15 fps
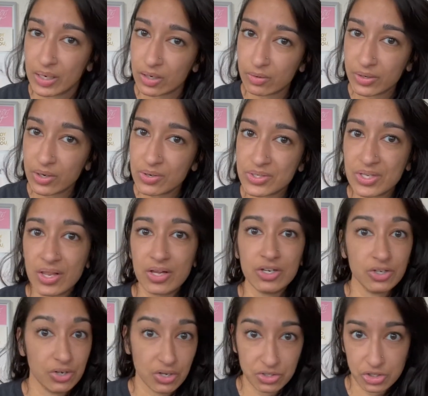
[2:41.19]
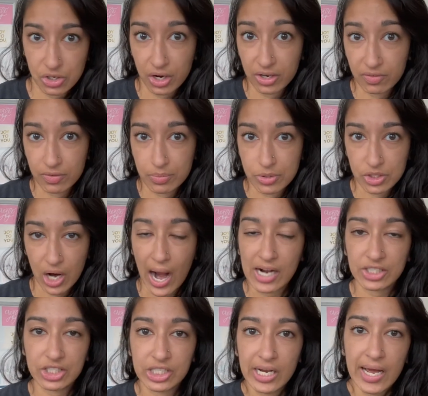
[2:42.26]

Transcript: a reel so that you're not starting from scratch.